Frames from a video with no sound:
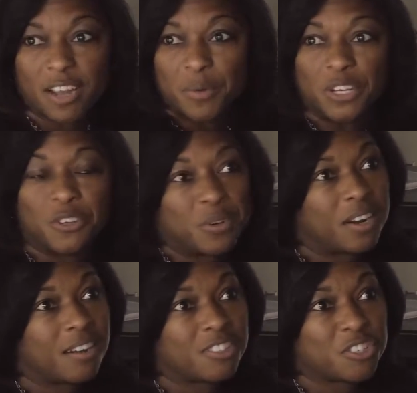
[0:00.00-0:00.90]
like we do in
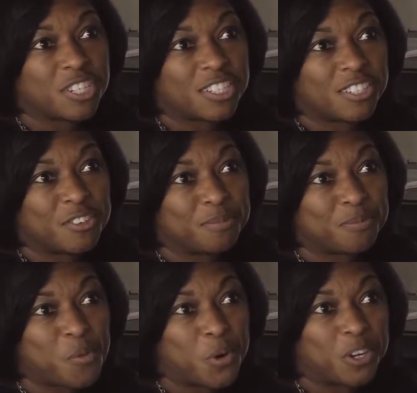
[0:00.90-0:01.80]
our traditional
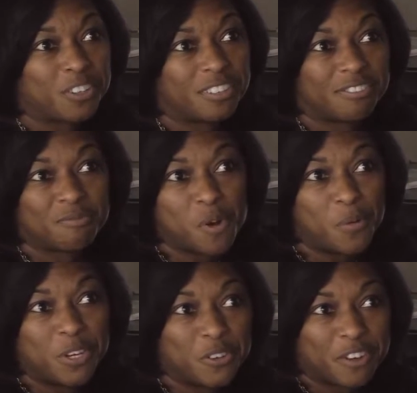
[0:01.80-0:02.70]
world of what
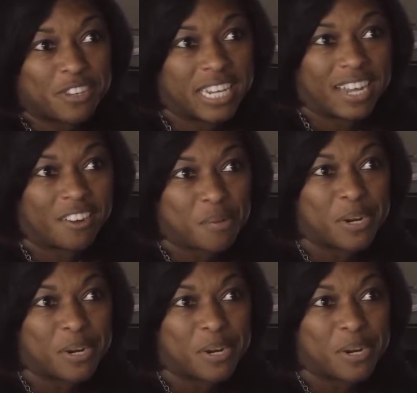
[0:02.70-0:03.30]
we do every day in our